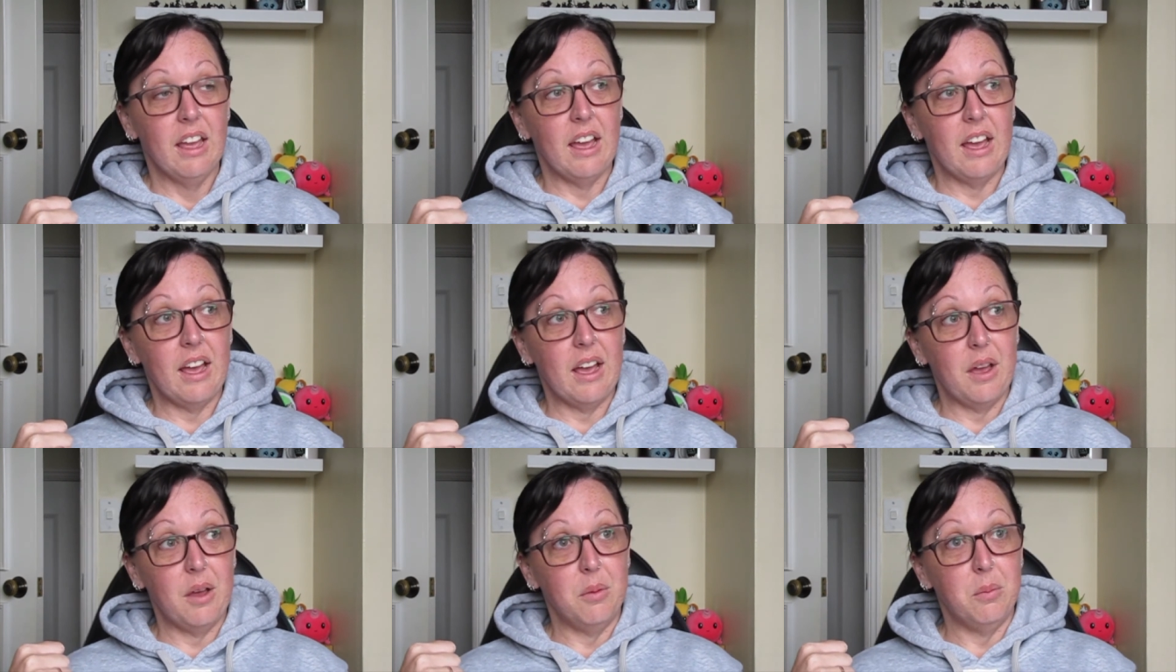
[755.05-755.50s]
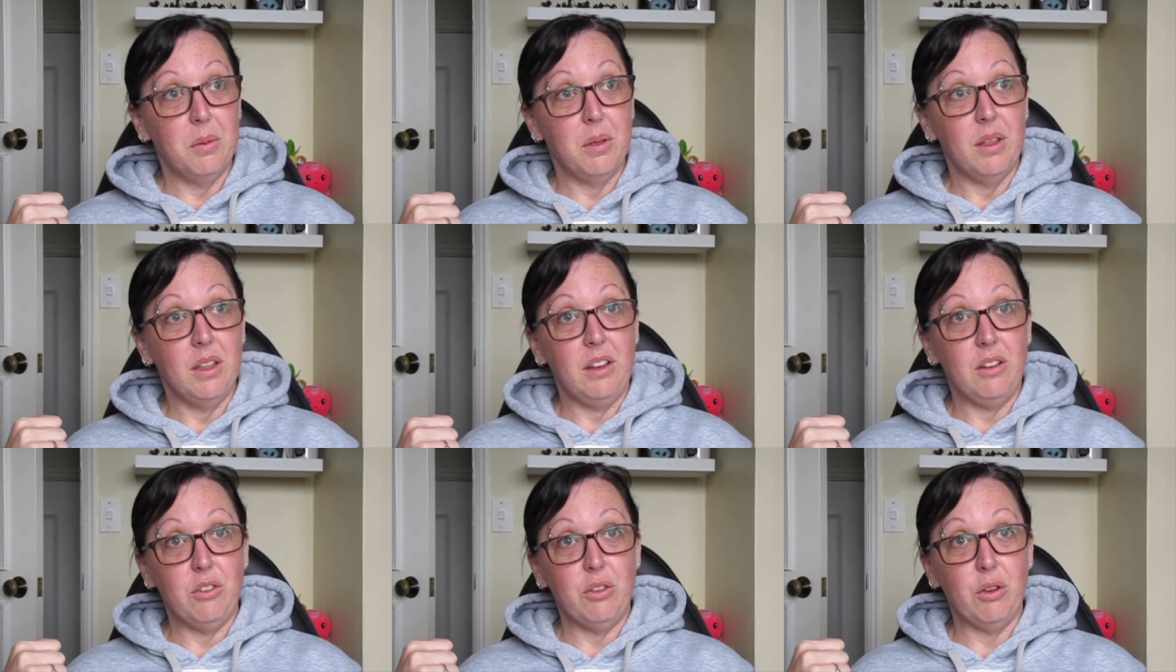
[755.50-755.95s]
um,
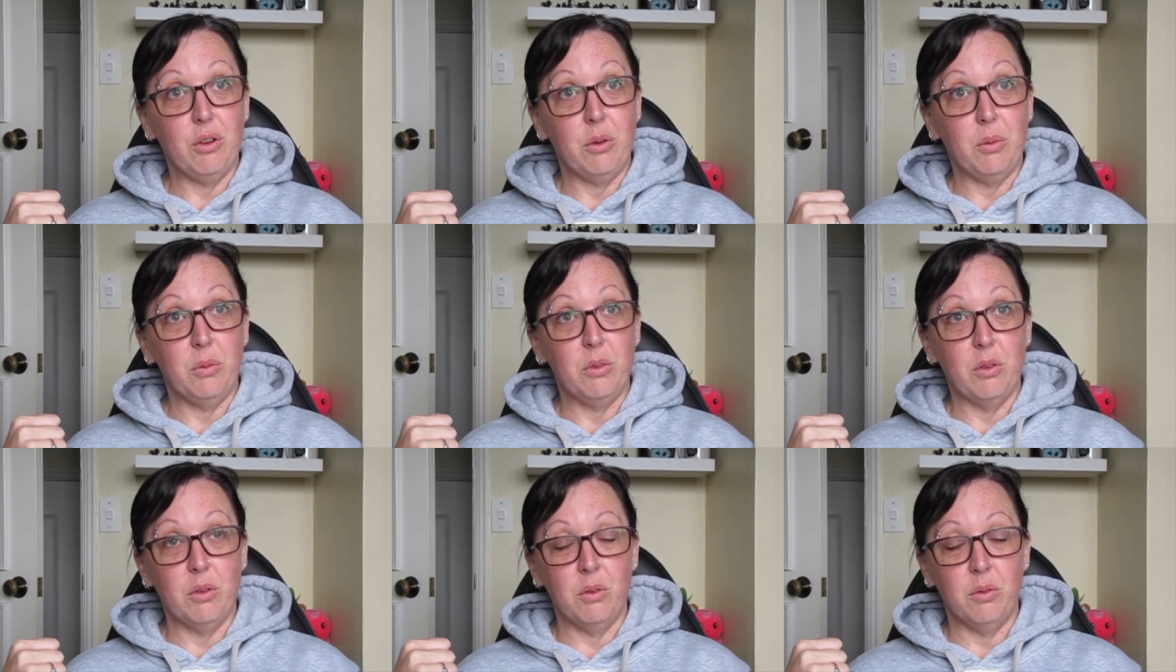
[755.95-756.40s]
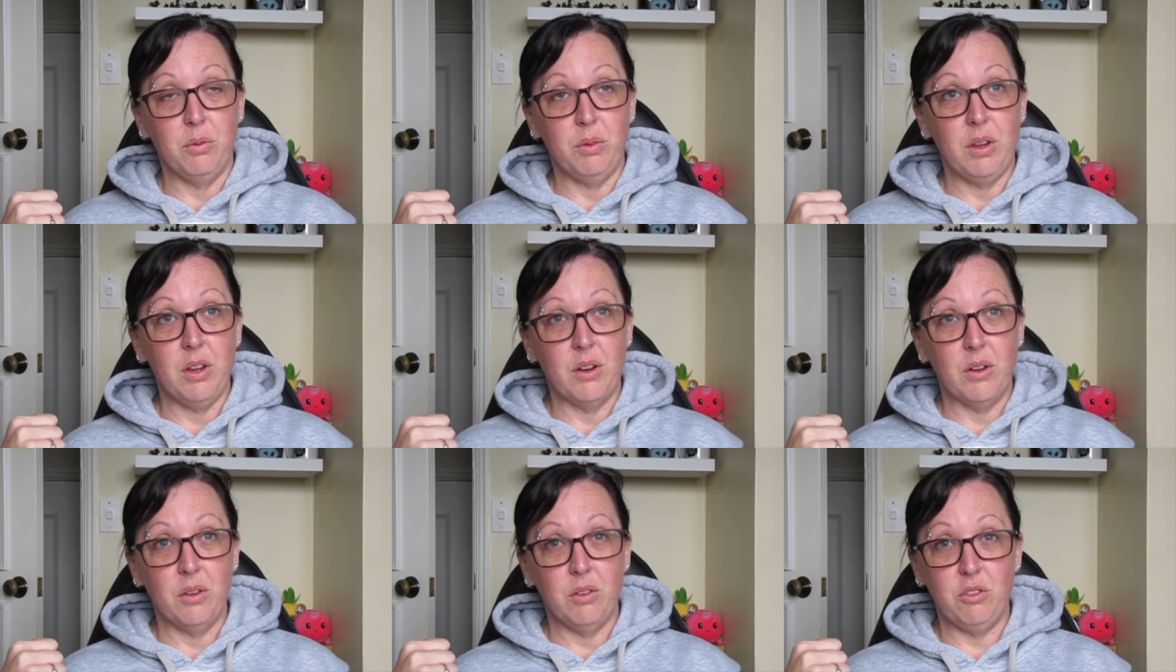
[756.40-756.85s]
in terms of,
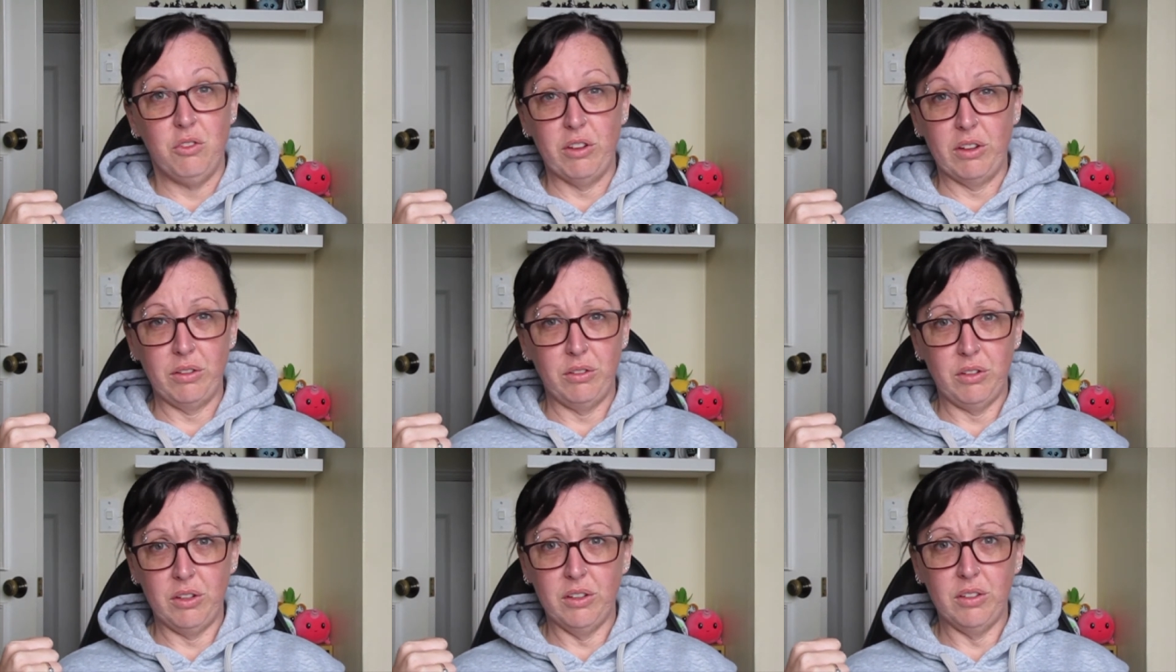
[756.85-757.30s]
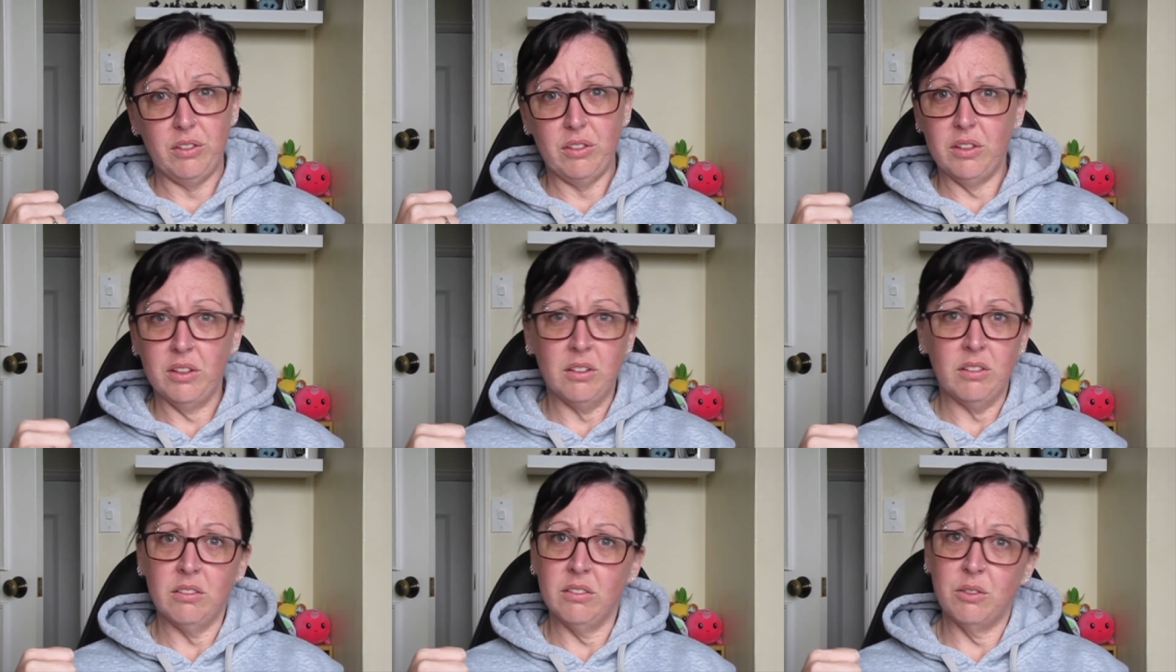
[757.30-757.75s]
you know, justice
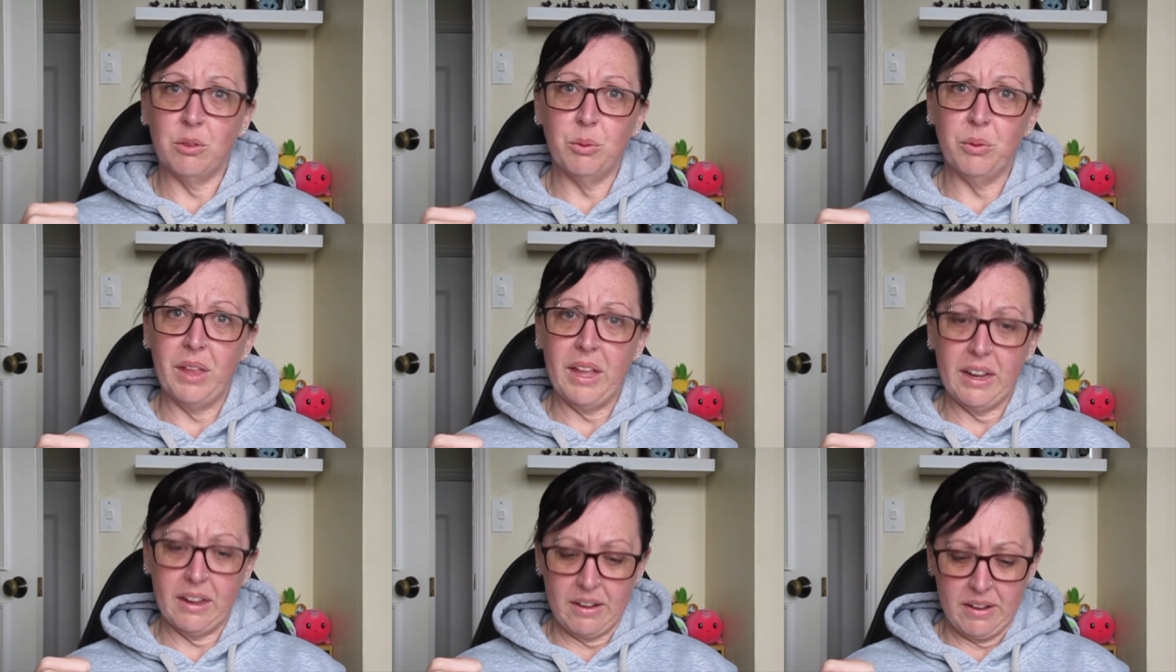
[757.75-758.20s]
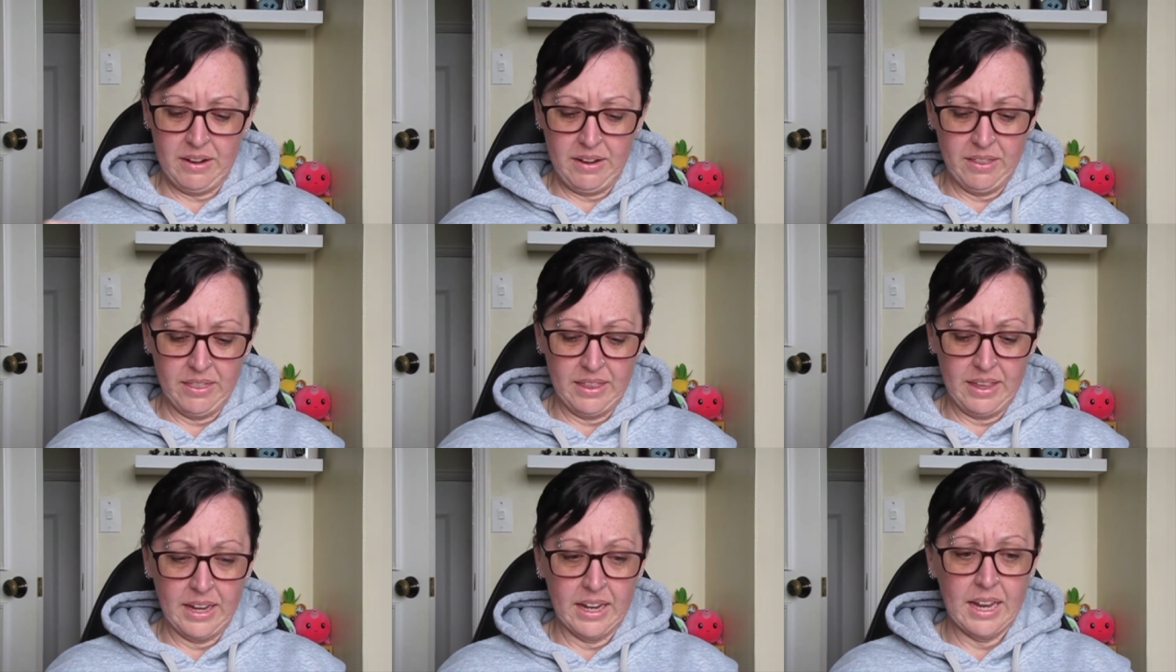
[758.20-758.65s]
and all that kind
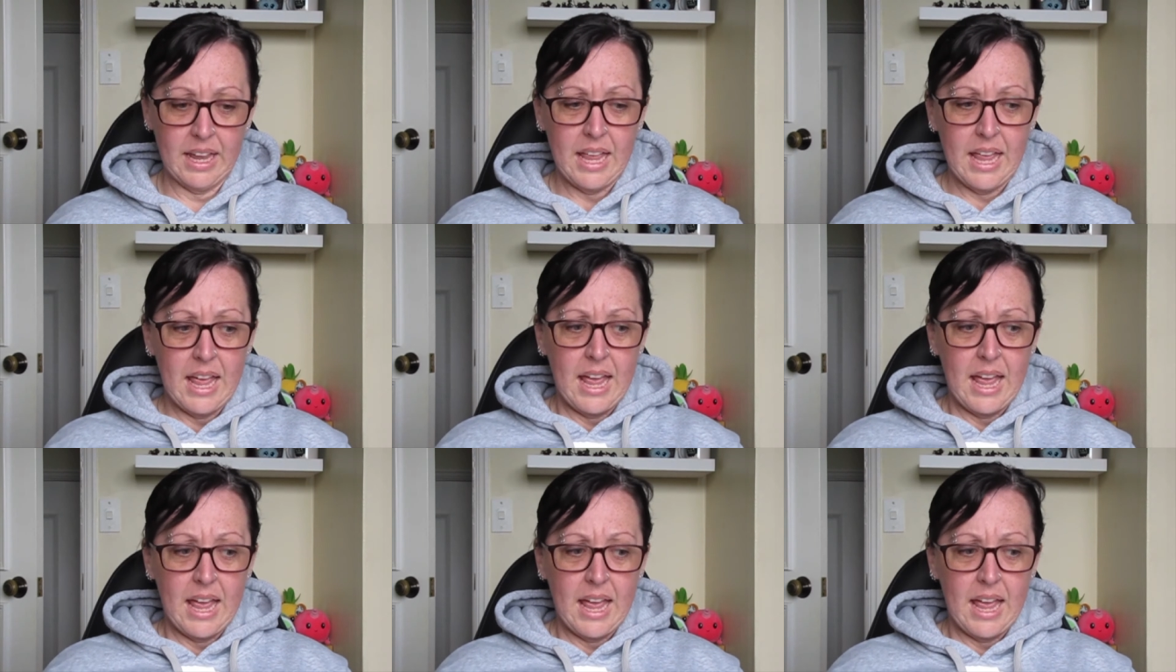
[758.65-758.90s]
of thing.